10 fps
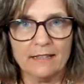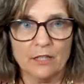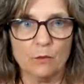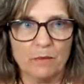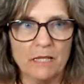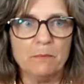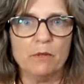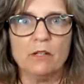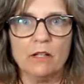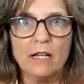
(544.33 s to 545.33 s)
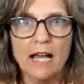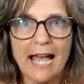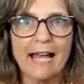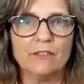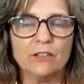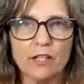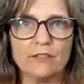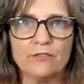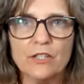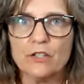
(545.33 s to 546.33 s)
You know, people have a lot
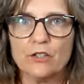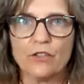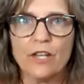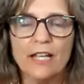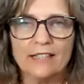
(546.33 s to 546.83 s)
of fears.